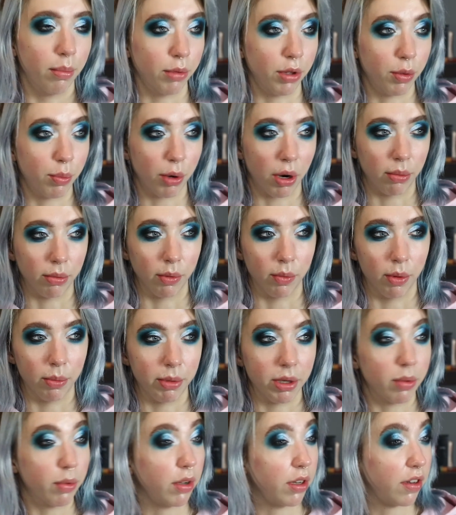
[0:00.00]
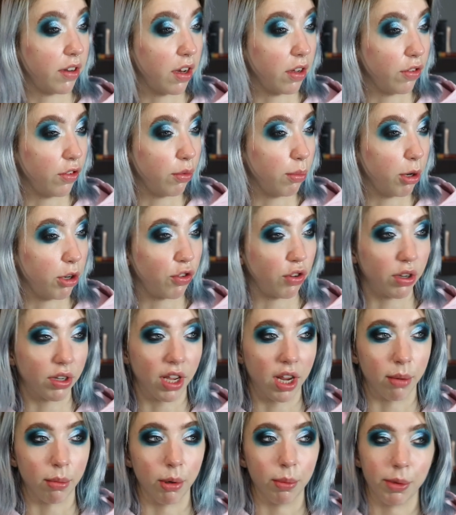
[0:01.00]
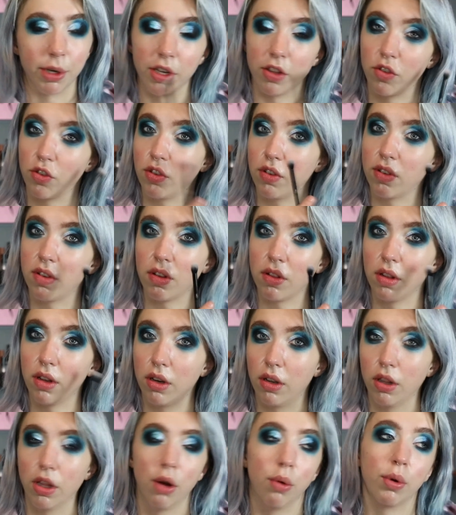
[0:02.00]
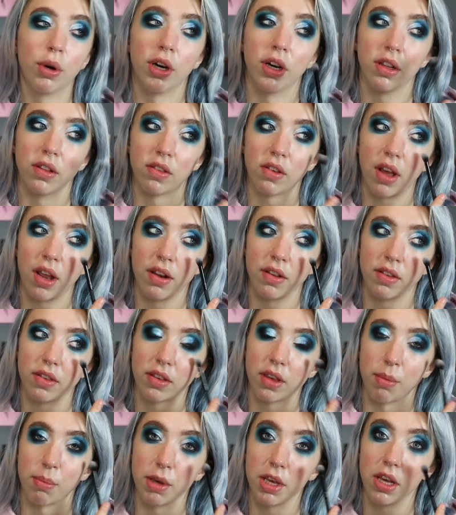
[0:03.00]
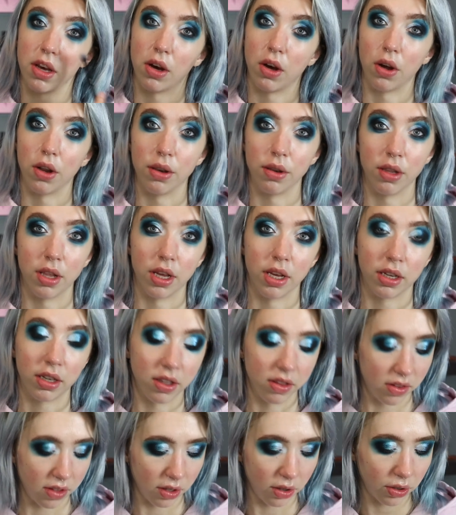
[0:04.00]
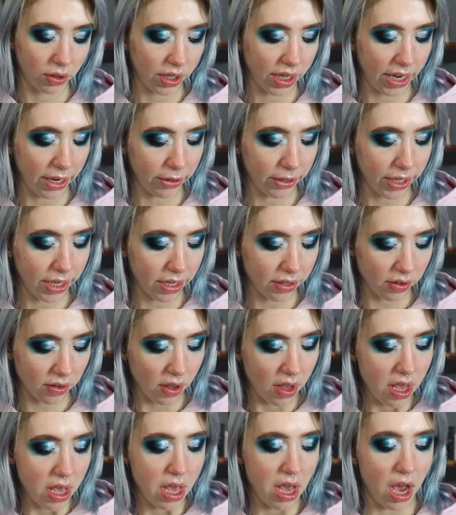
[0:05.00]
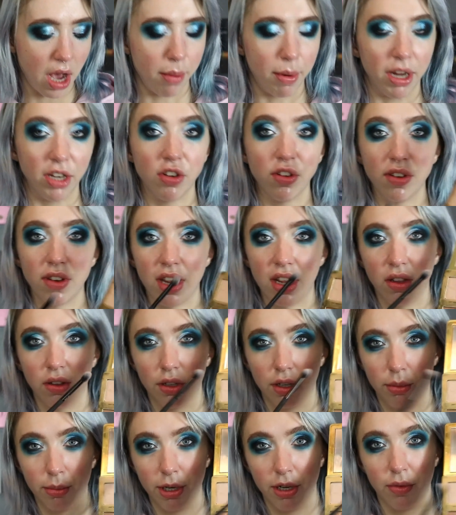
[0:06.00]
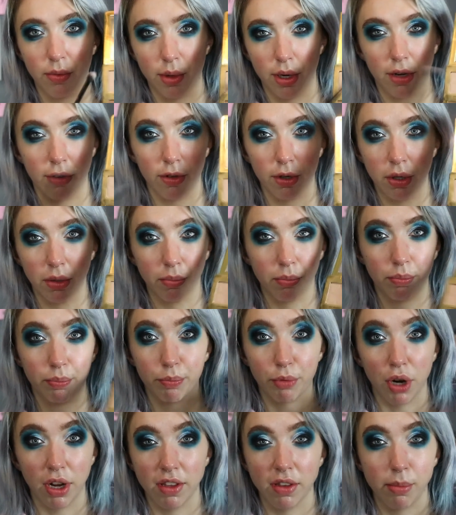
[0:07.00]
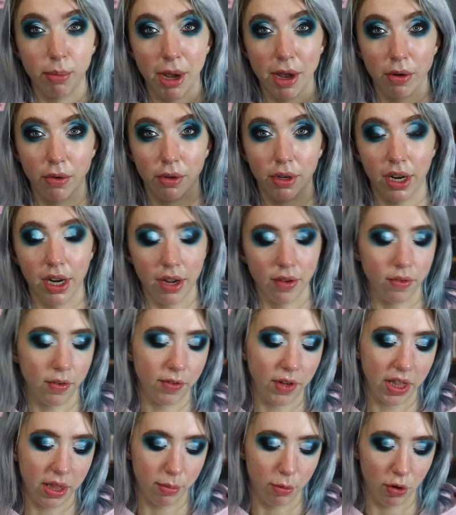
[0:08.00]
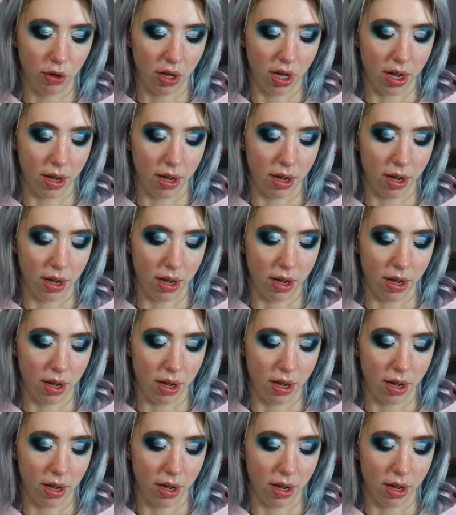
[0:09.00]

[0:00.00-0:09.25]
You probably won't be able to tell too much on camera, but it's just a little lower and it's kind of skippy on the concealery areas. I just take a little bit of whatever pressed powder I have available.